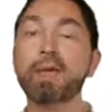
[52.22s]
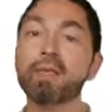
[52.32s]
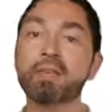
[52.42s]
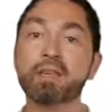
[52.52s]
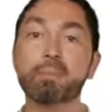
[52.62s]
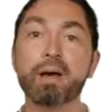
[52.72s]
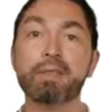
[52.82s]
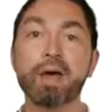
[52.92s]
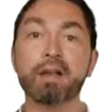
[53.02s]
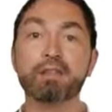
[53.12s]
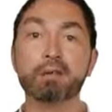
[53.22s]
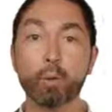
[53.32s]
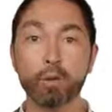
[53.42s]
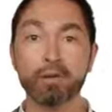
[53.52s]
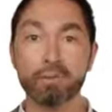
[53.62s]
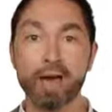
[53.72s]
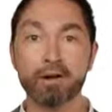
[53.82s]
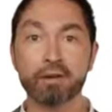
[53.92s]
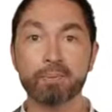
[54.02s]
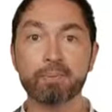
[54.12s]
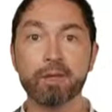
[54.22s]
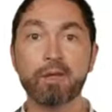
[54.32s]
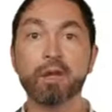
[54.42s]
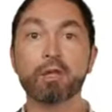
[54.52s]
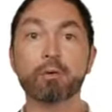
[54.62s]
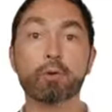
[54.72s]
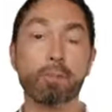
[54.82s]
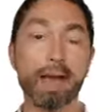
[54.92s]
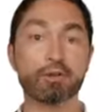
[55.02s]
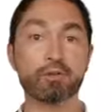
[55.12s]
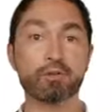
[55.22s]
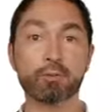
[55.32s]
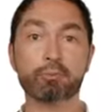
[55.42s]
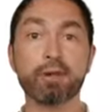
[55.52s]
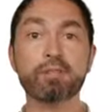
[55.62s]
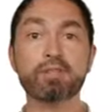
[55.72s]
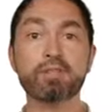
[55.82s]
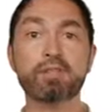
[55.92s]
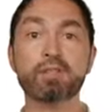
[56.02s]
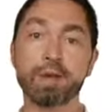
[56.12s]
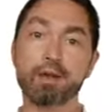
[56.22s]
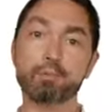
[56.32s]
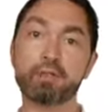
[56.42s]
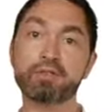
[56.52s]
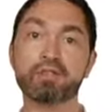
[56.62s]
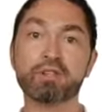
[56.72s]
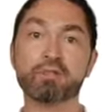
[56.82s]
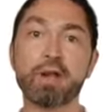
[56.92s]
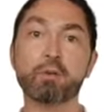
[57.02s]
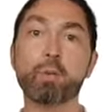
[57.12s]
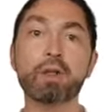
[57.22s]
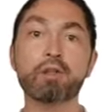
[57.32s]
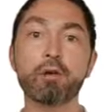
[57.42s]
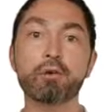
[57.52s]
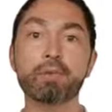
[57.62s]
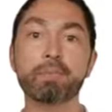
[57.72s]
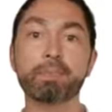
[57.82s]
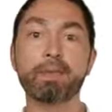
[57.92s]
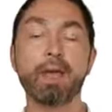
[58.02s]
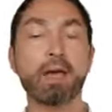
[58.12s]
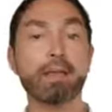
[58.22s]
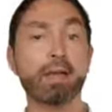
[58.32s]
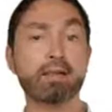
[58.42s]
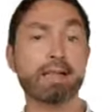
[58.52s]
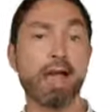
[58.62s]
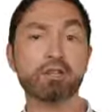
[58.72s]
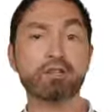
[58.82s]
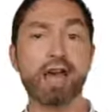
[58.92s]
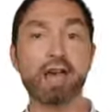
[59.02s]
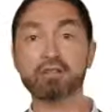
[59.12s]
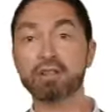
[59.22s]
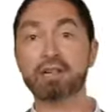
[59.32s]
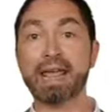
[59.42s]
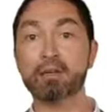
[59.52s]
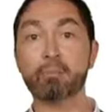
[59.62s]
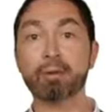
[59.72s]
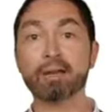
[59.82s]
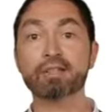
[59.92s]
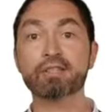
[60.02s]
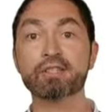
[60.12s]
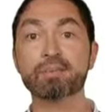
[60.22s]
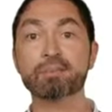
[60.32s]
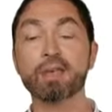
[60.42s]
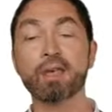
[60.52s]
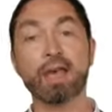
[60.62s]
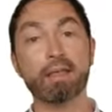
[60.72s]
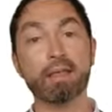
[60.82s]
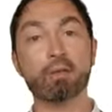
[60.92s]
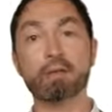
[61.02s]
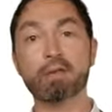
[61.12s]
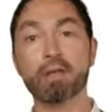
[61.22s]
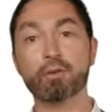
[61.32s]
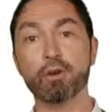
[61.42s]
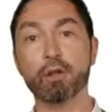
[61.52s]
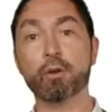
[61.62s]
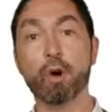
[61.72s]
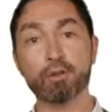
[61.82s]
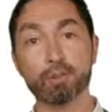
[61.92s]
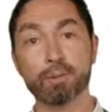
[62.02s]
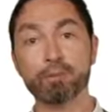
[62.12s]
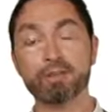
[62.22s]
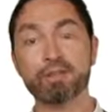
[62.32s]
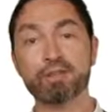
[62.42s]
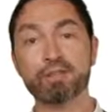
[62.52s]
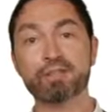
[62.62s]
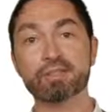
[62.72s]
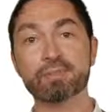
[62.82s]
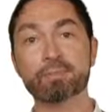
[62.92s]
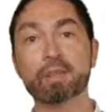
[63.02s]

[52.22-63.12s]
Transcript: Thinking about that as a query pattern, you would go back to using the parentheses. You would have parentheses around one node, and then dash dash, and then angle brackets, and then the other node also in parentheses.